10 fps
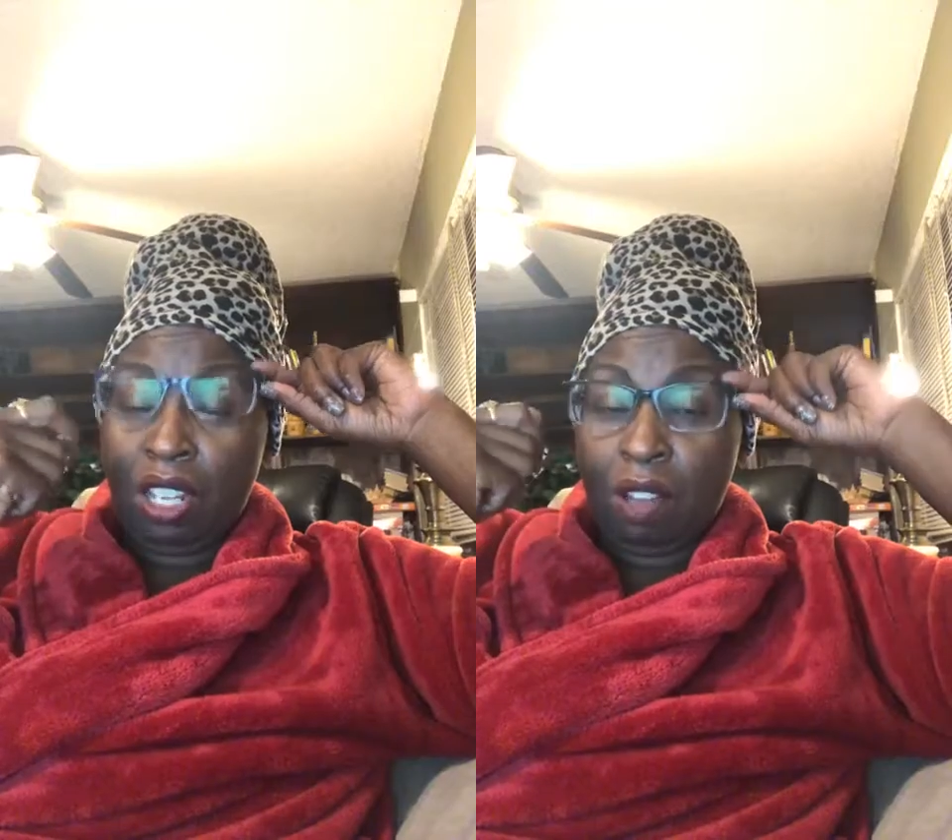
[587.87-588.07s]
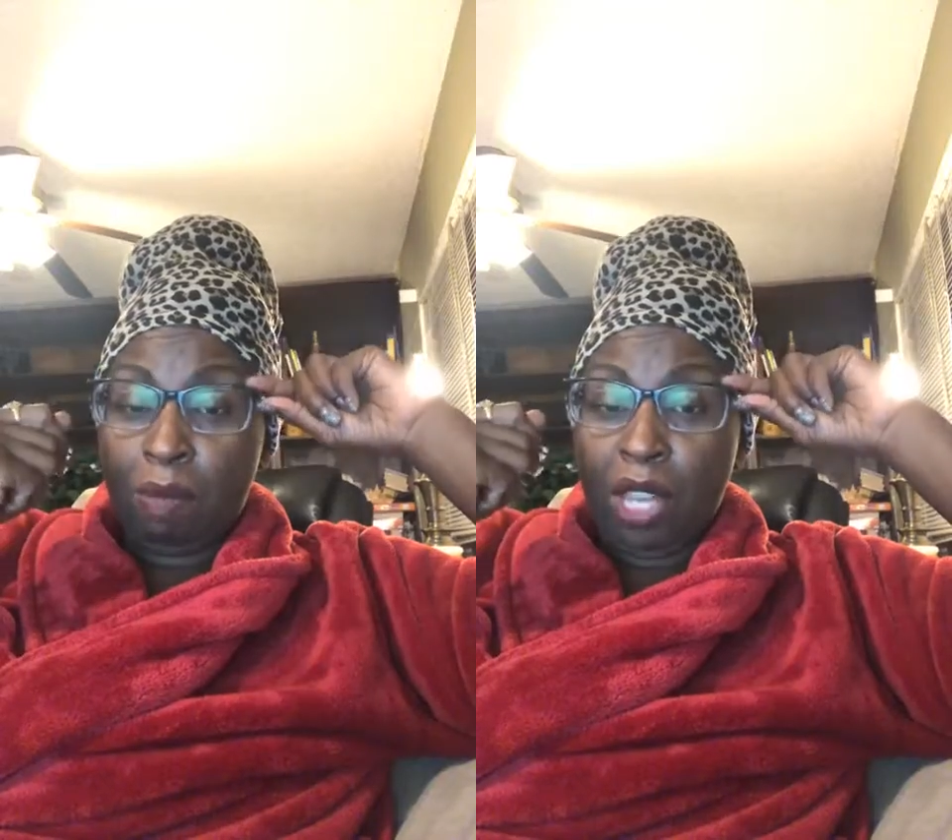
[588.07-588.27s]

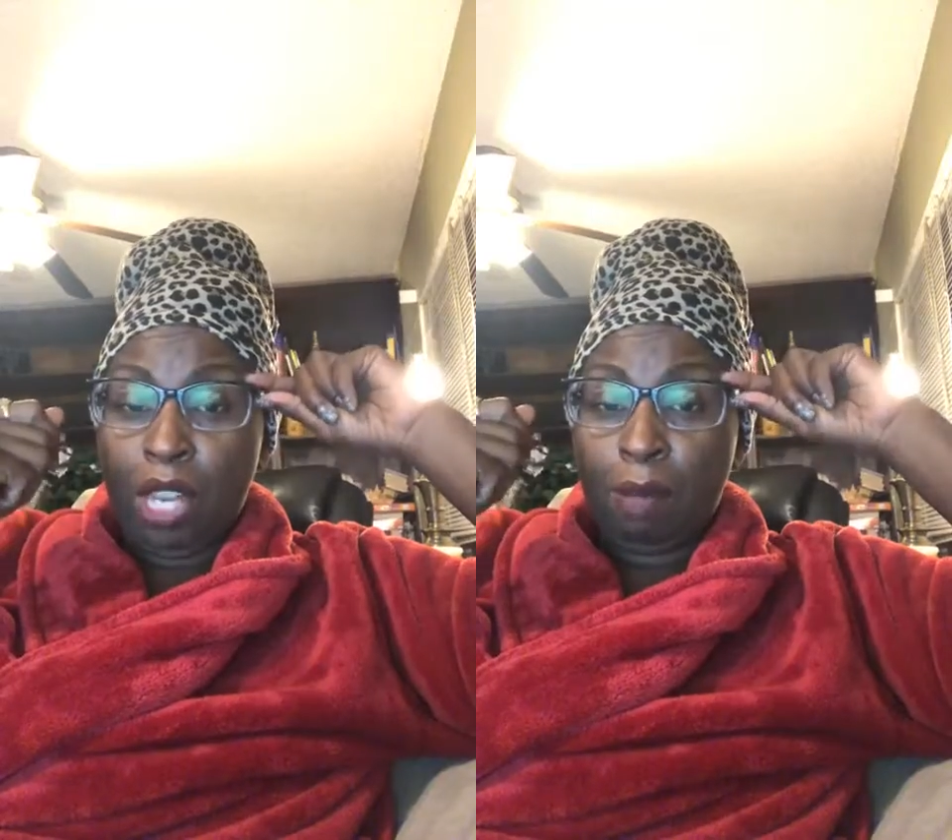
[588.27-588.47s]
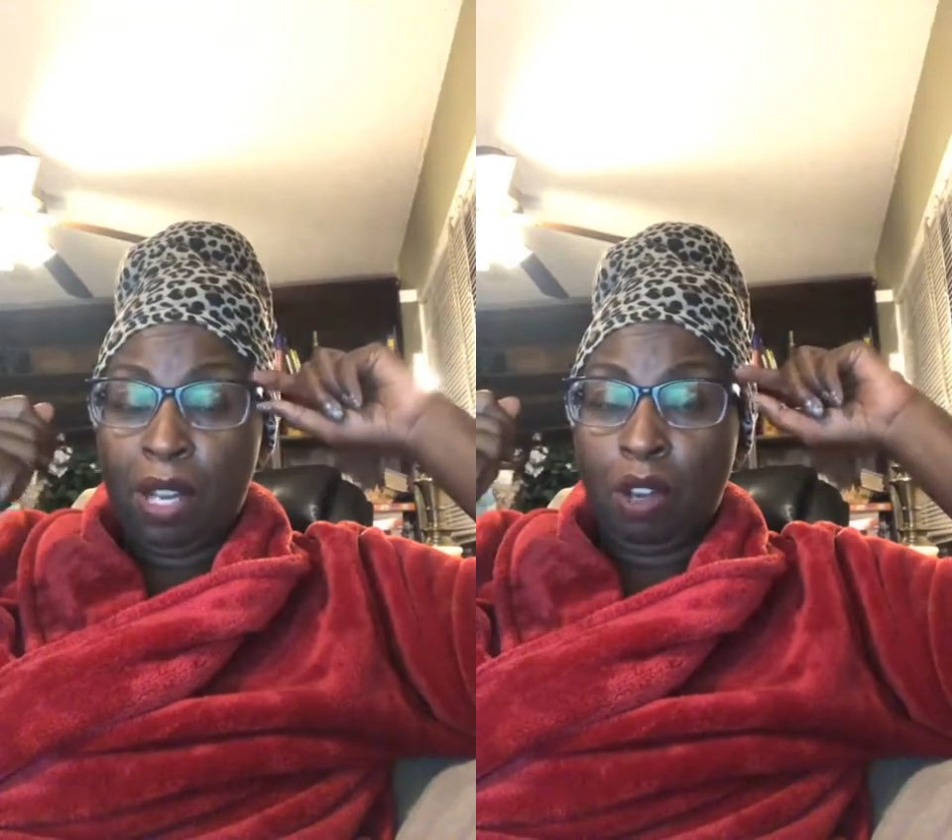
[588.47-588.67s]
I'm
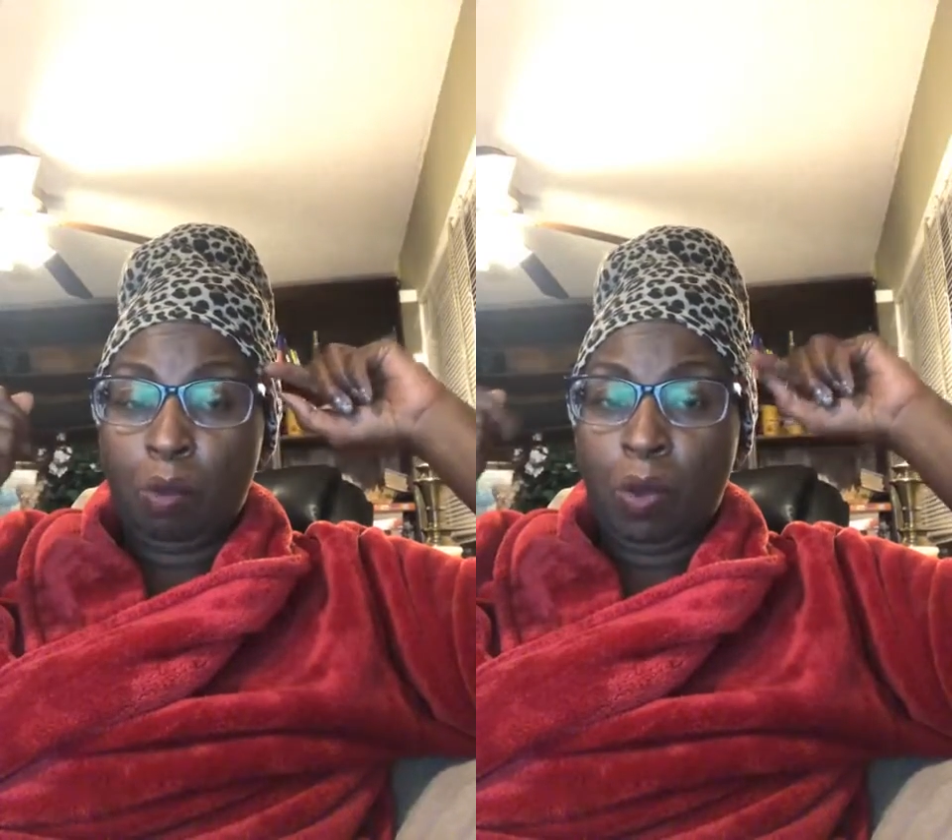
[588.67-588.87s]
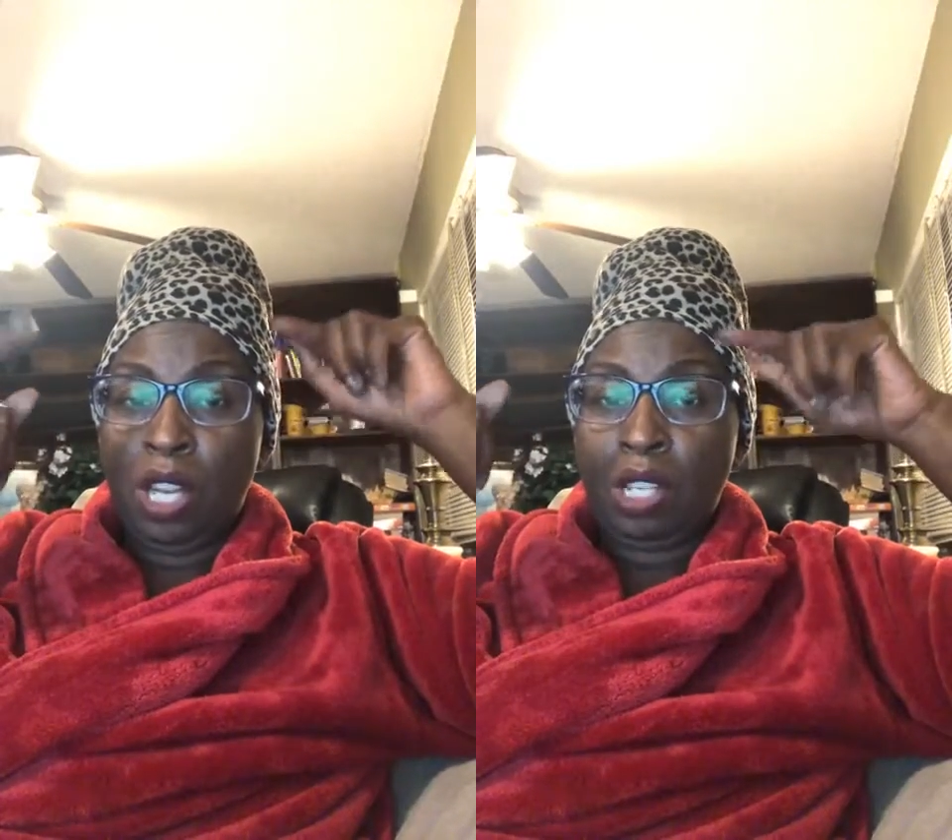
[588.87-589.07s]
thinking about
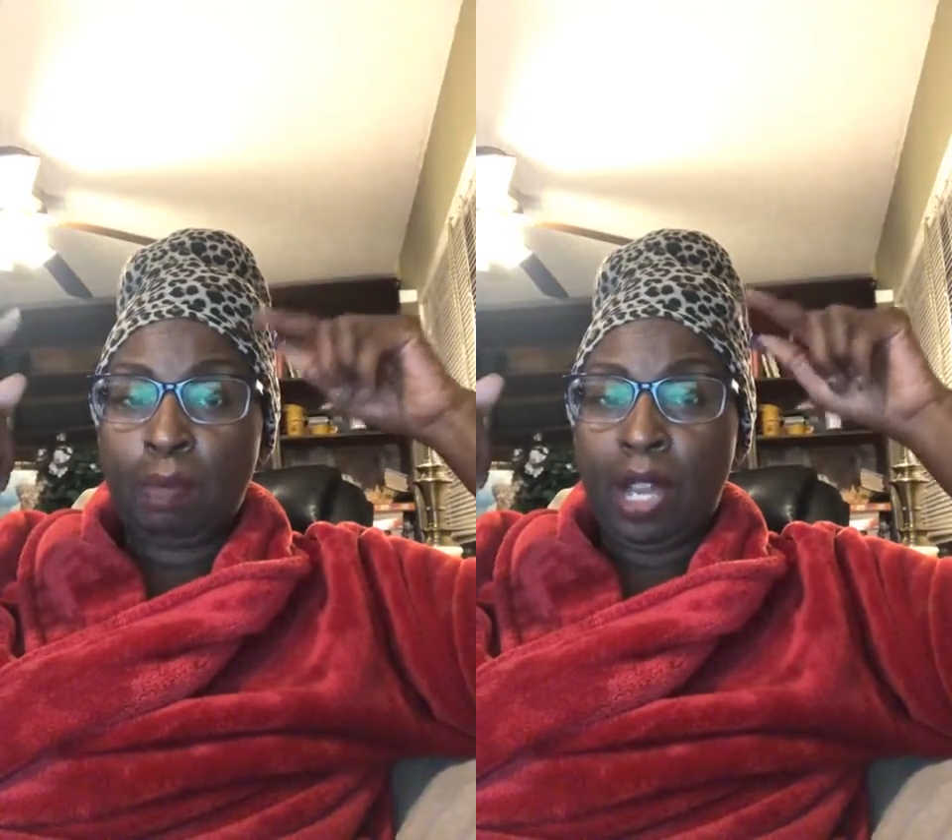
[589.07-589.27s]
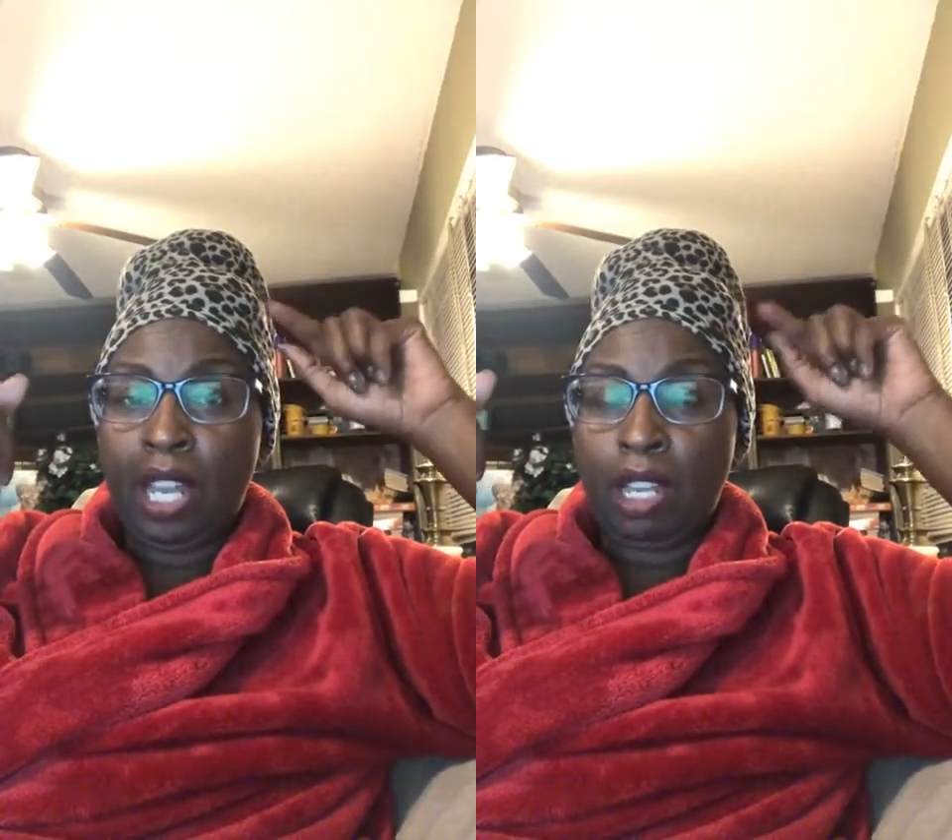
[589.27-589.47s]
what is
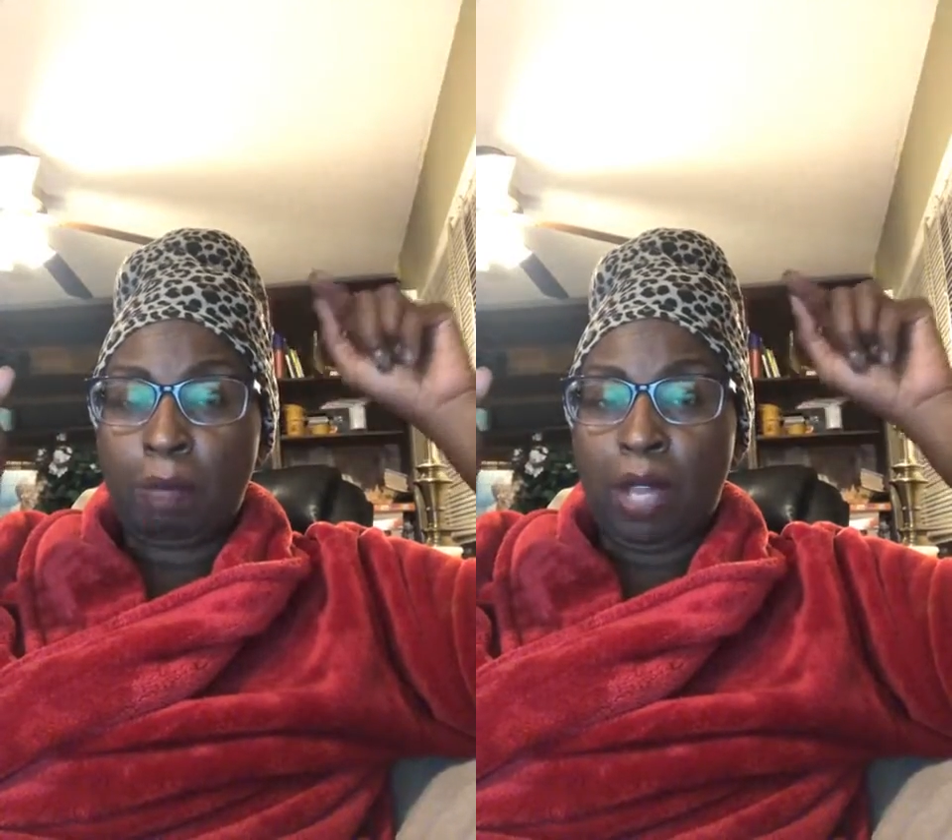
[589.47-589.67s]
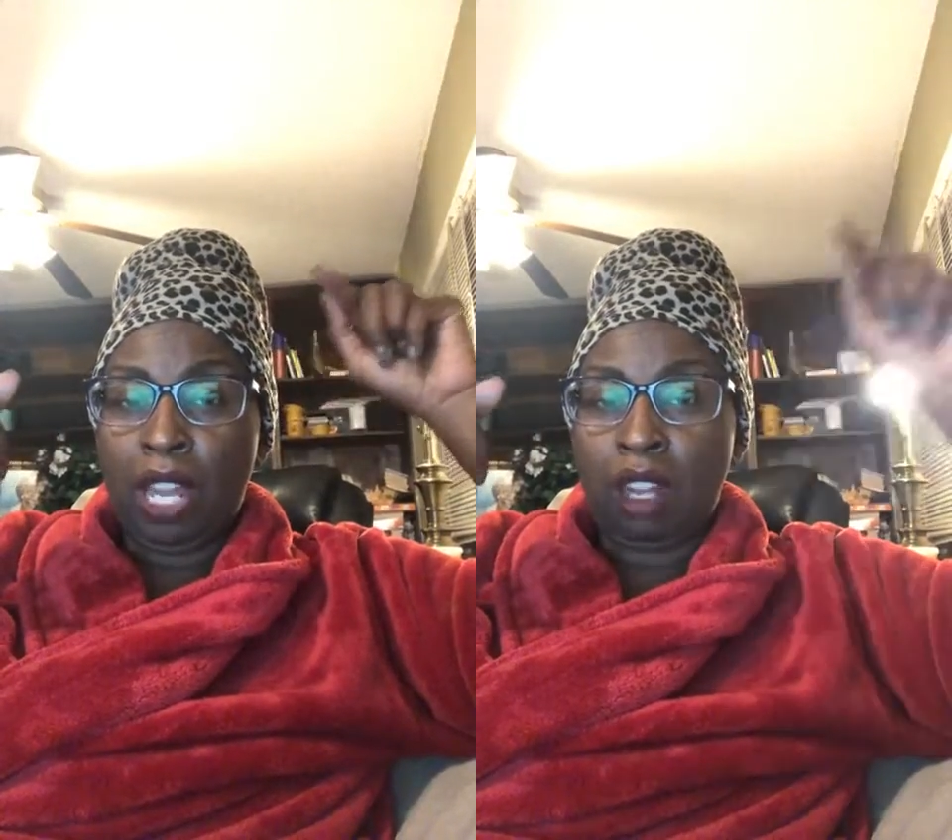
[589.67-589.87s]
my
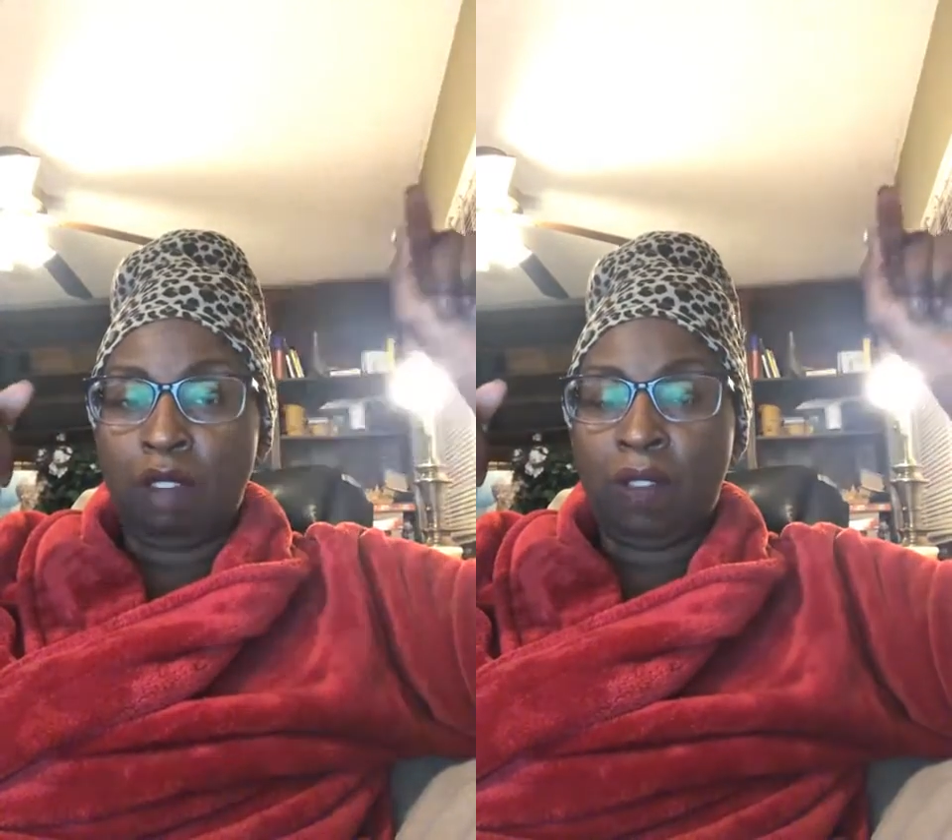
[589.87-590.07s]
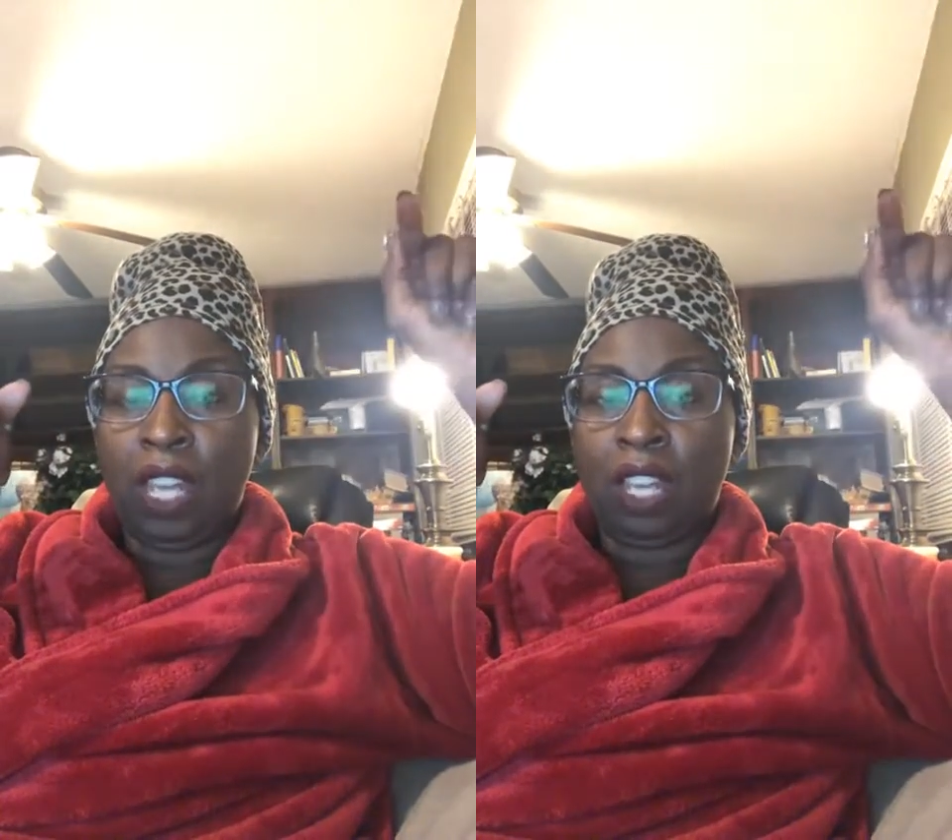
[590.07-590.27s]

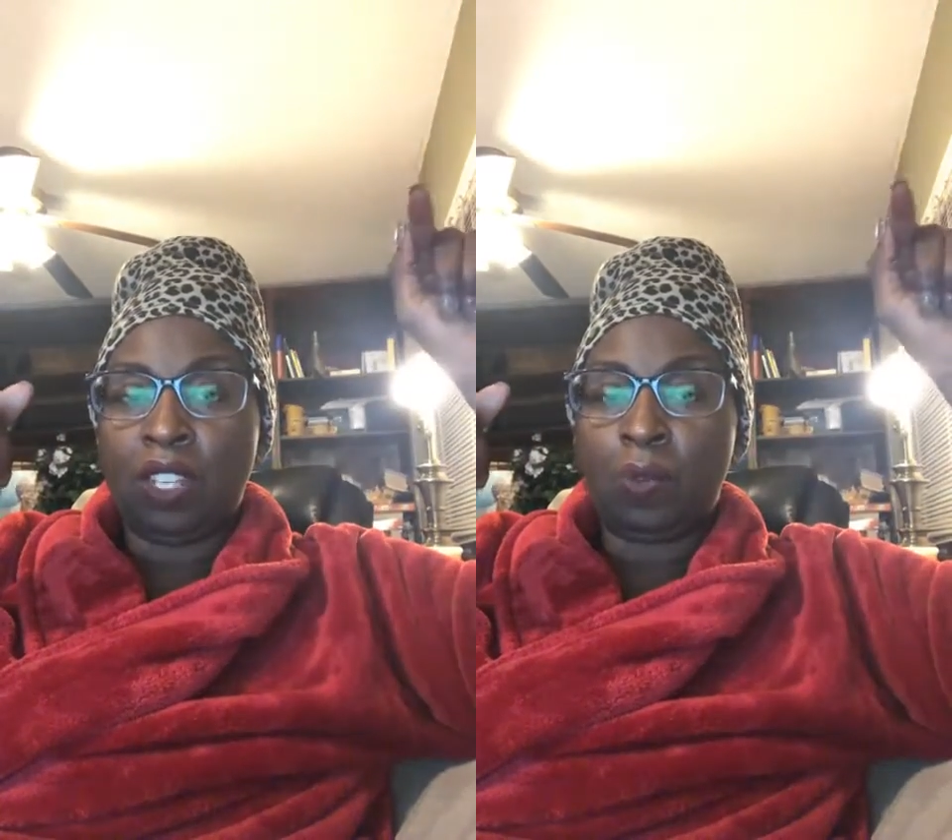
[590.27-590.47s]
competitive edge.